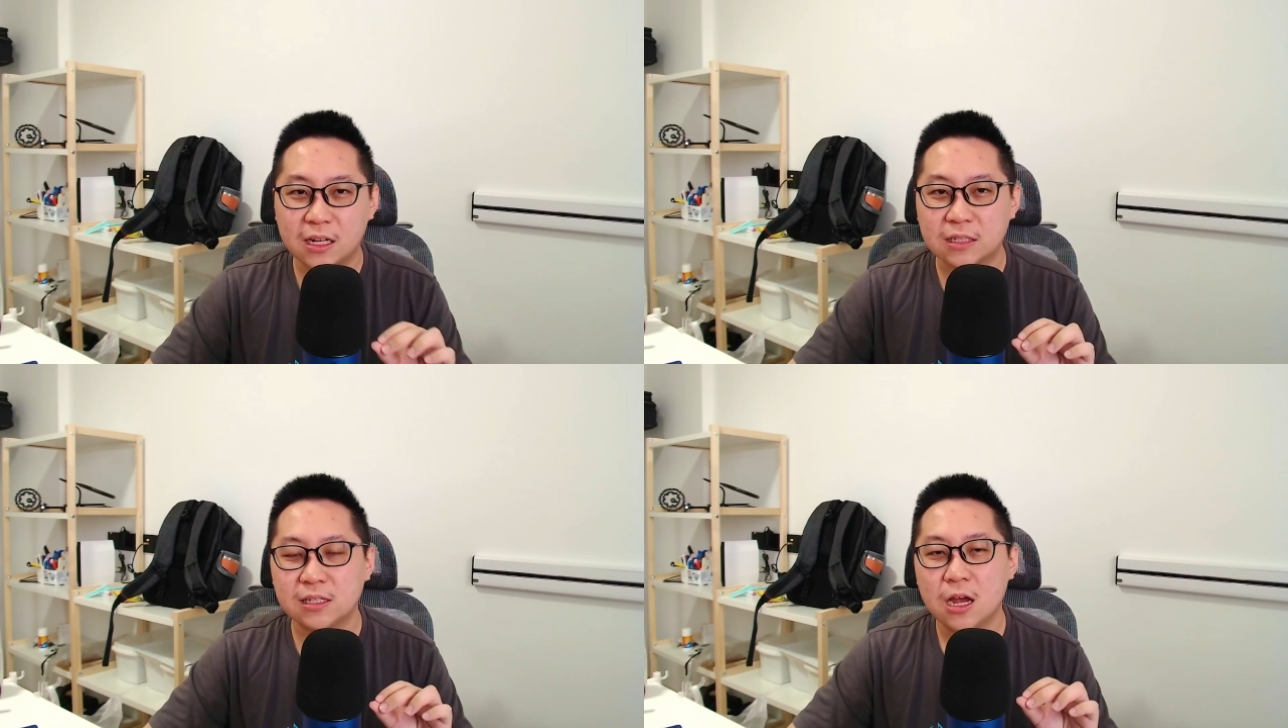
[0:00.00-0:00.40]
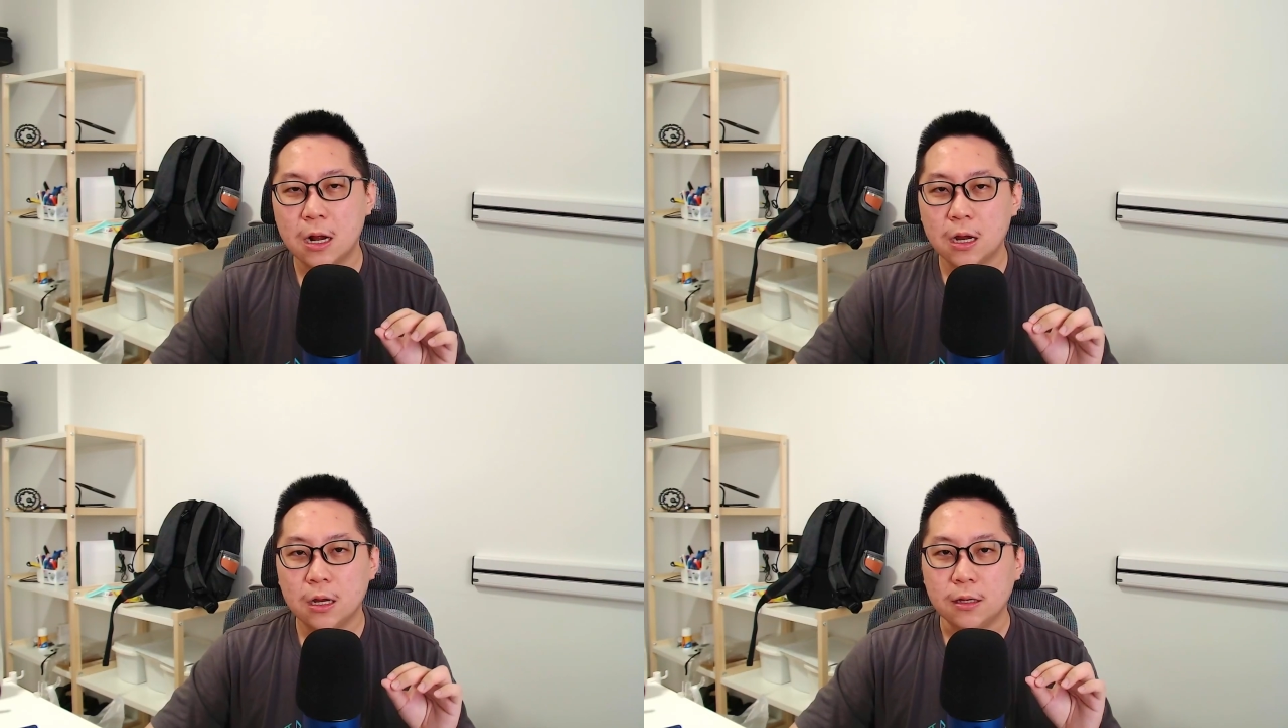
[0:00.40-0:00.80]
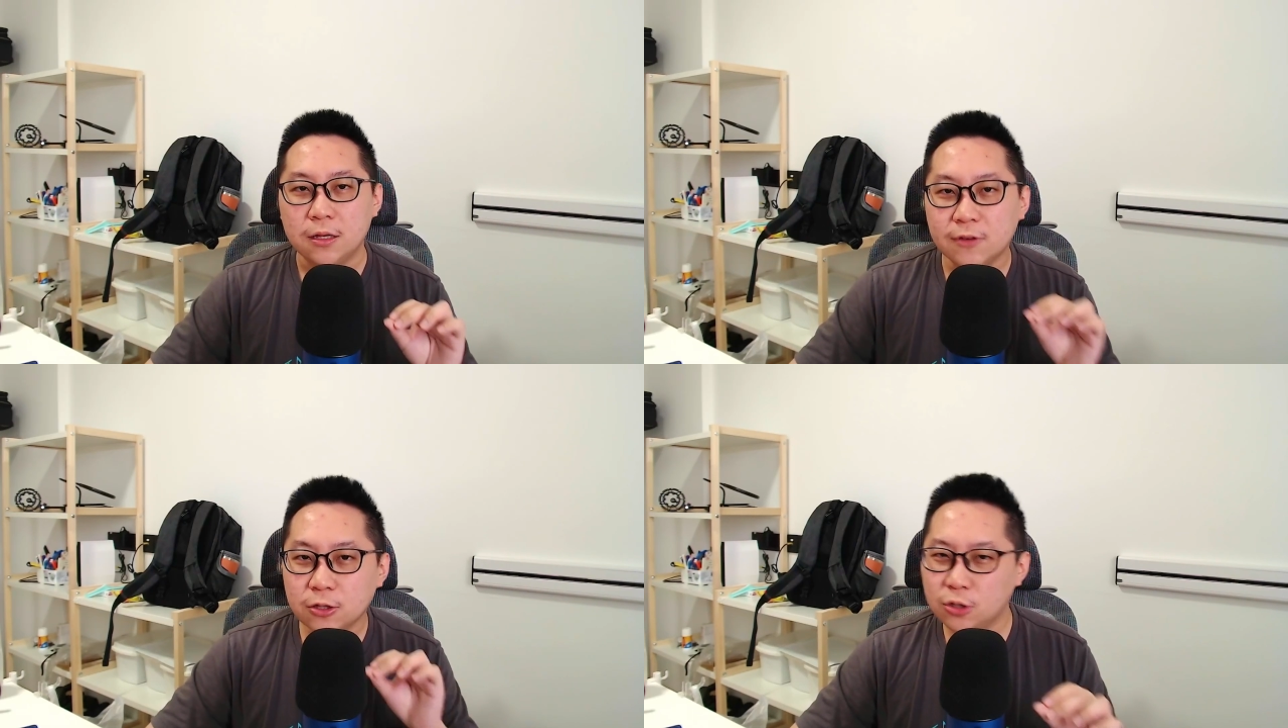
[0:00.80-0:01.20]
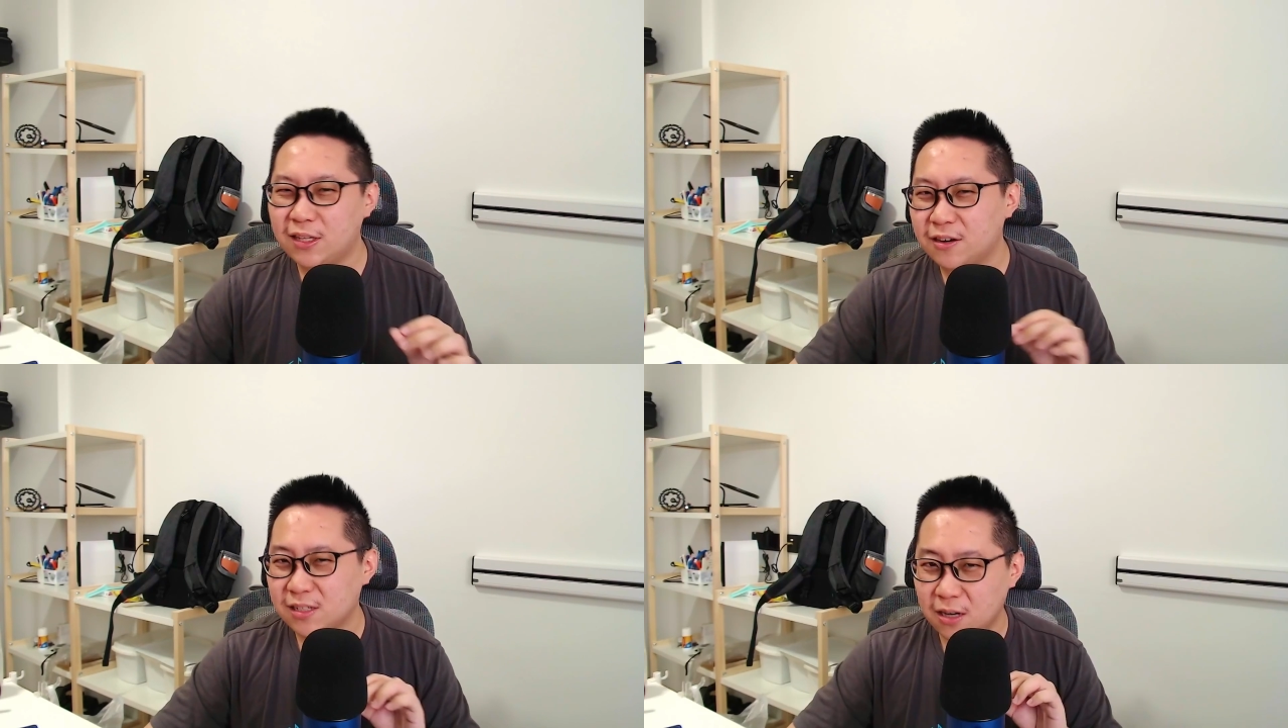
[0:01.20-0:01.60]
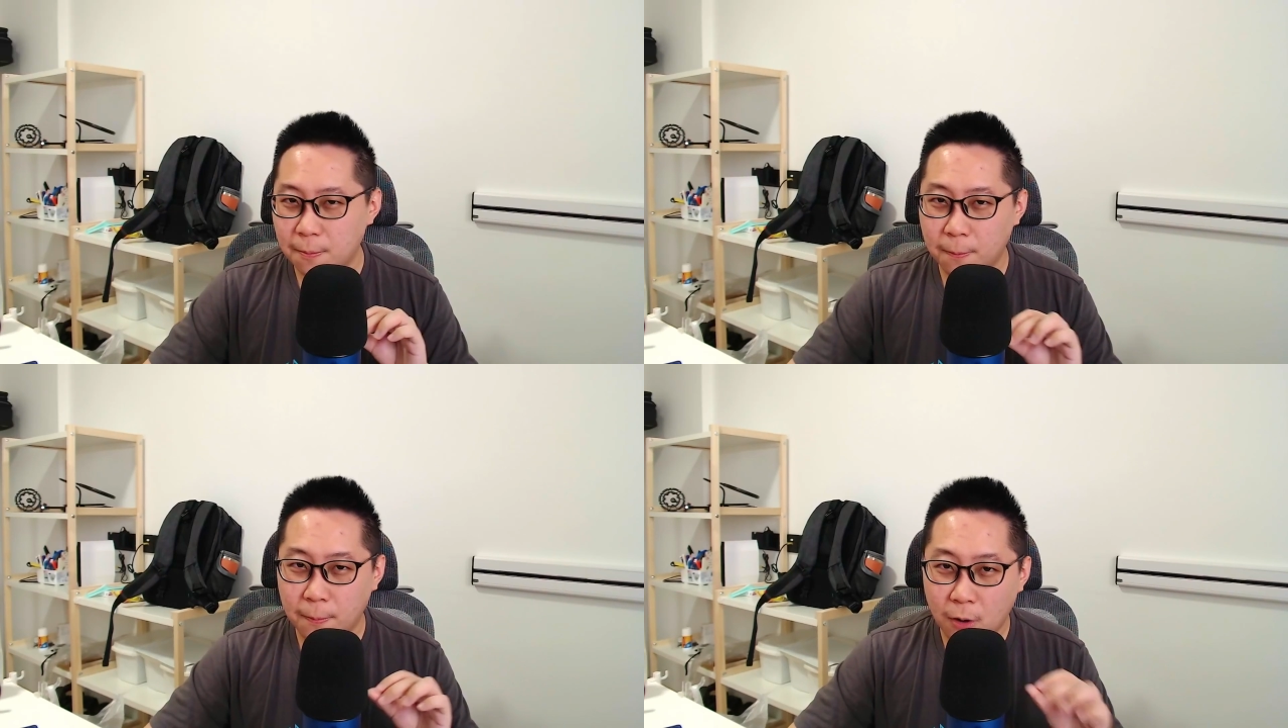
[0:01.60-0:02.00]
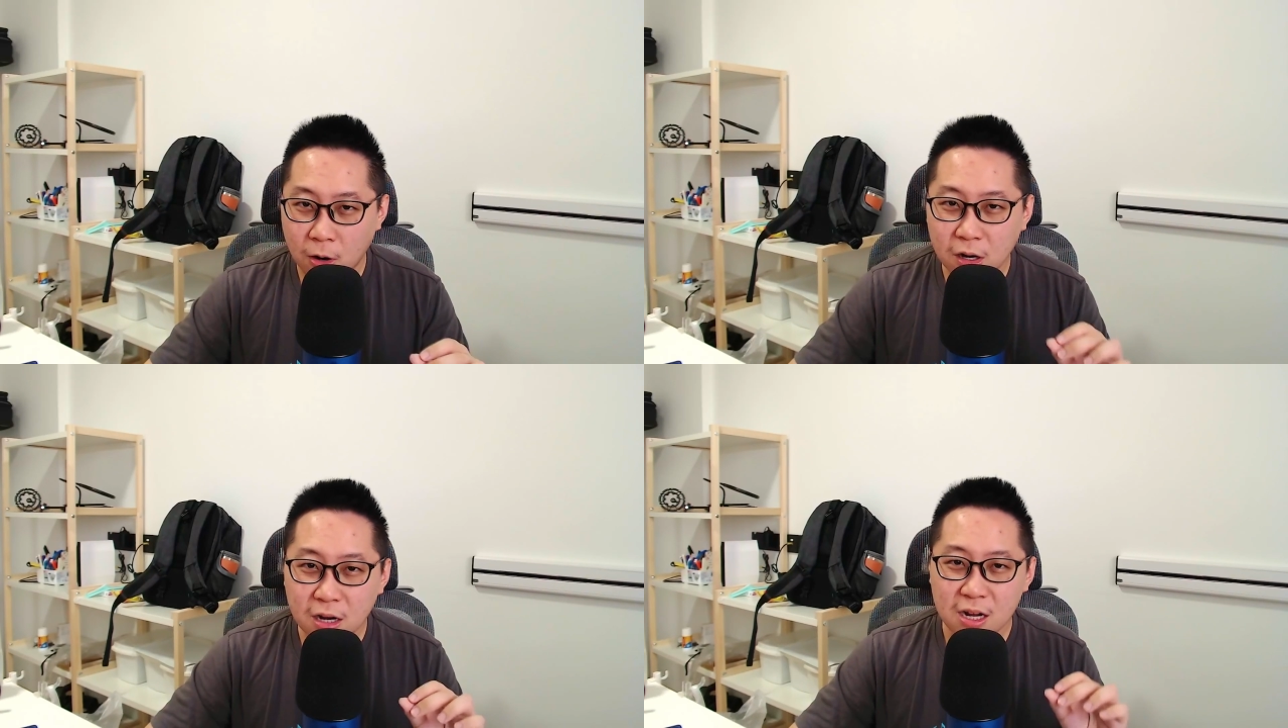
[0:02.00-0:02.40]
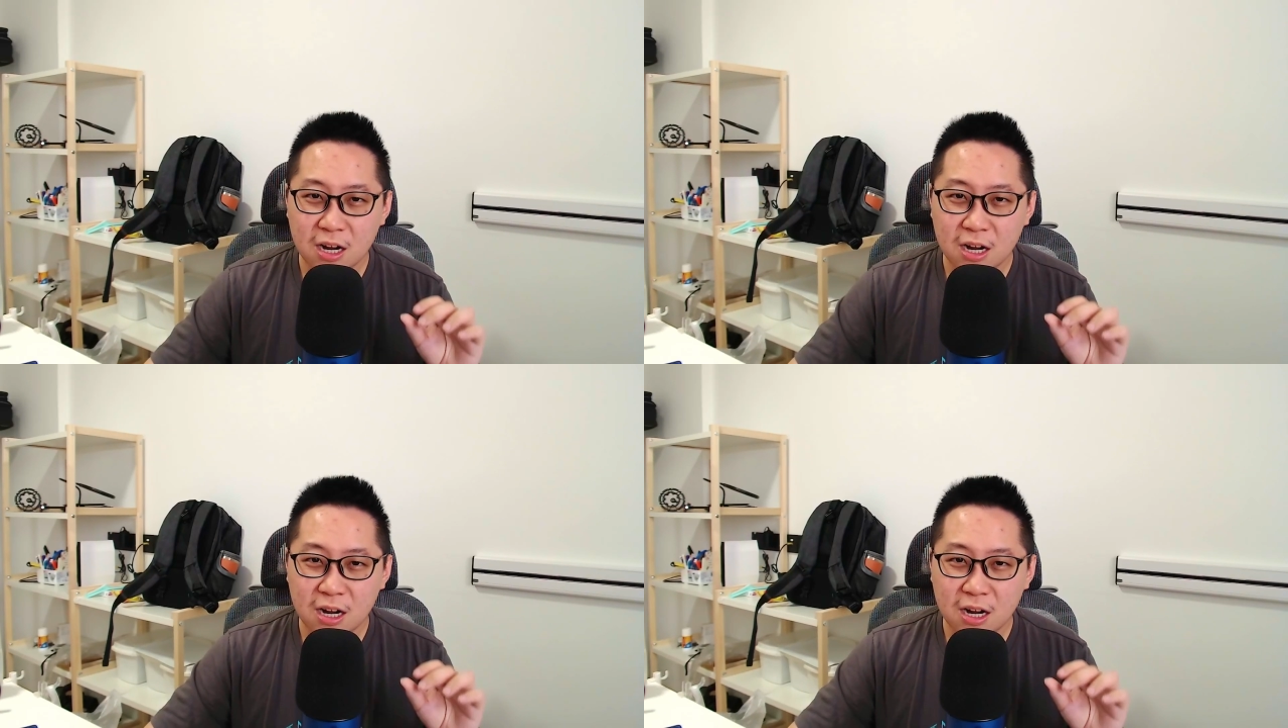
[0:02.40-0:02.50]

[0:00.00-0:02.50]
else, even though there's among